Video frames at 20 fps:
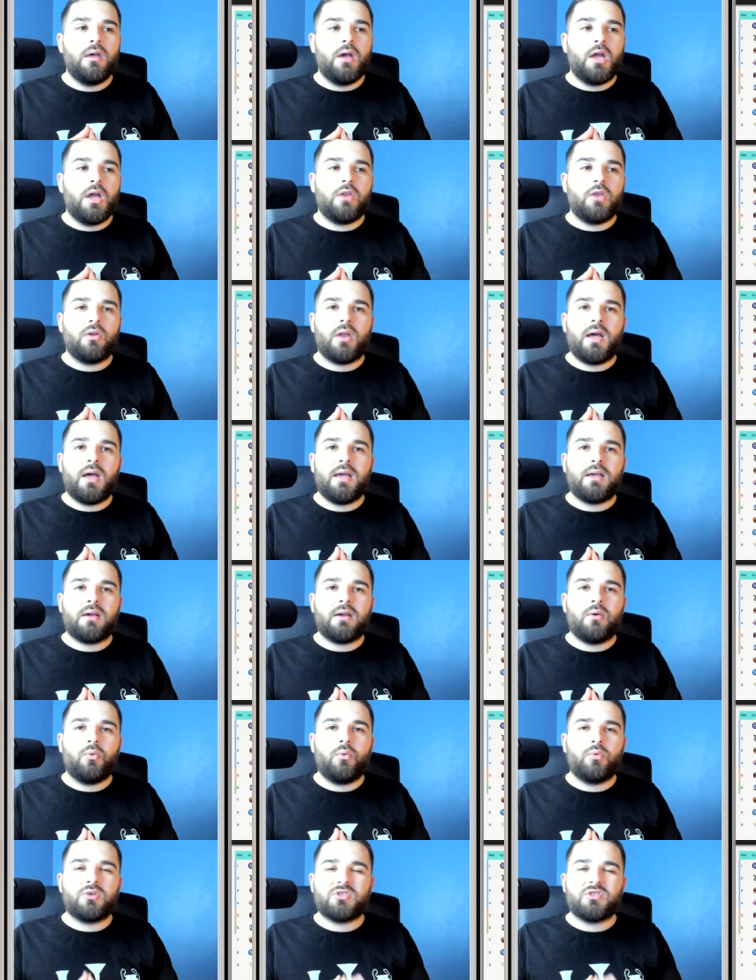And you're like,
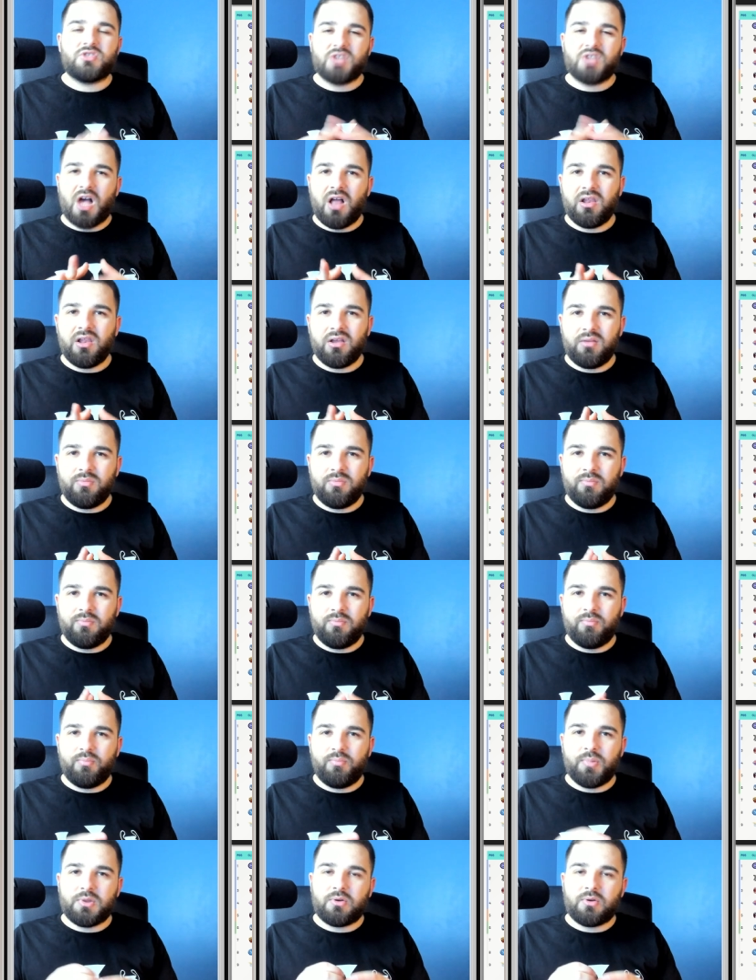we're solid,
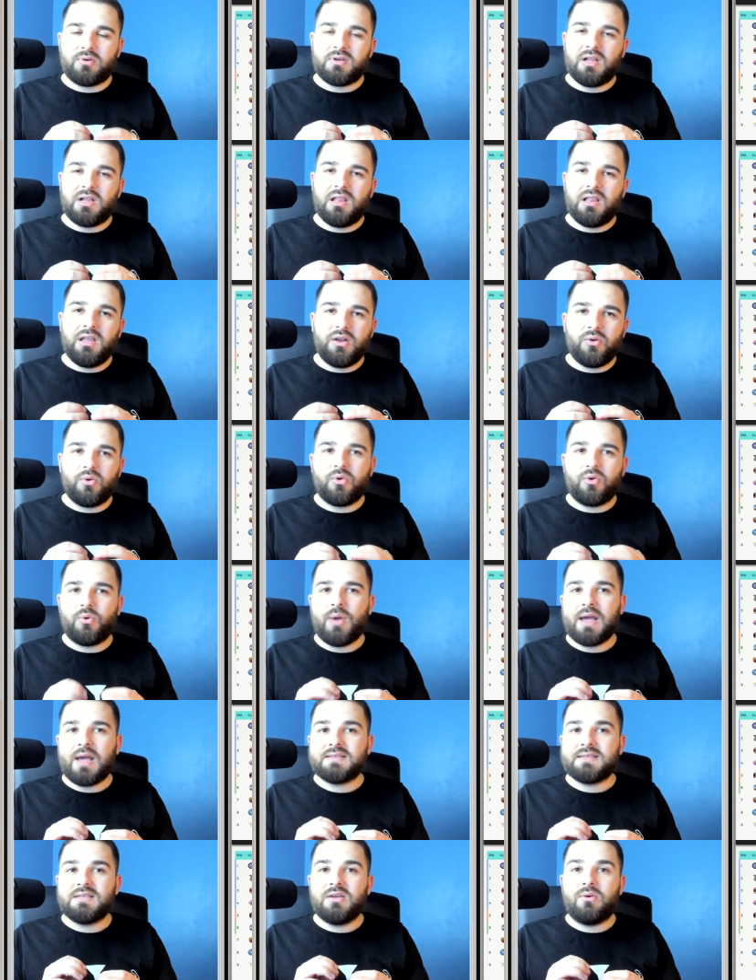but there are little
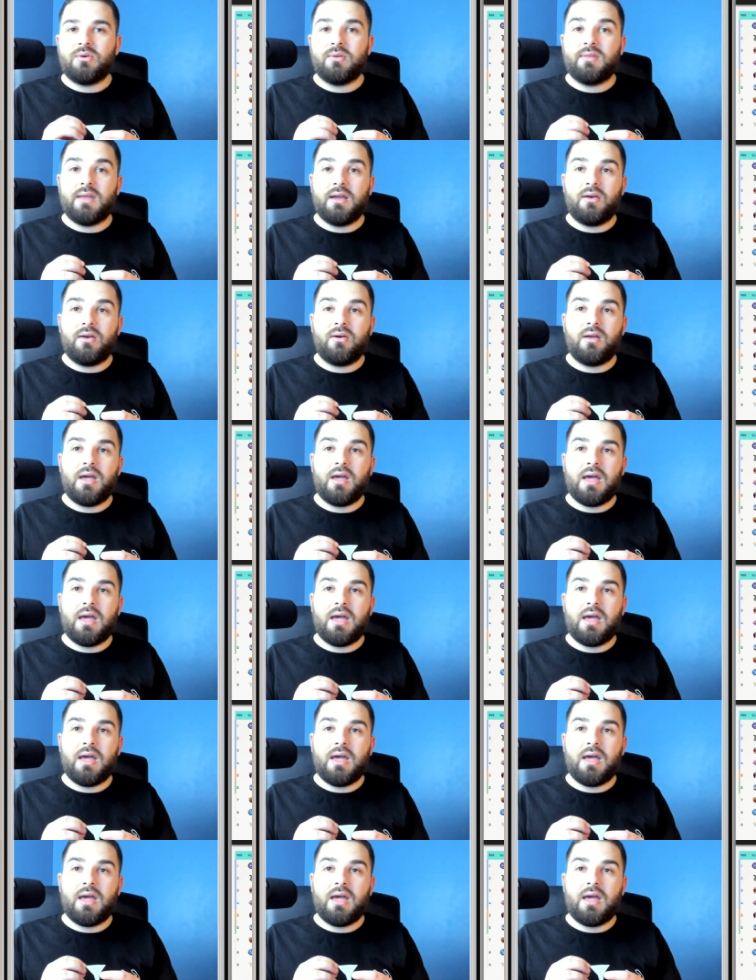cracks here and there.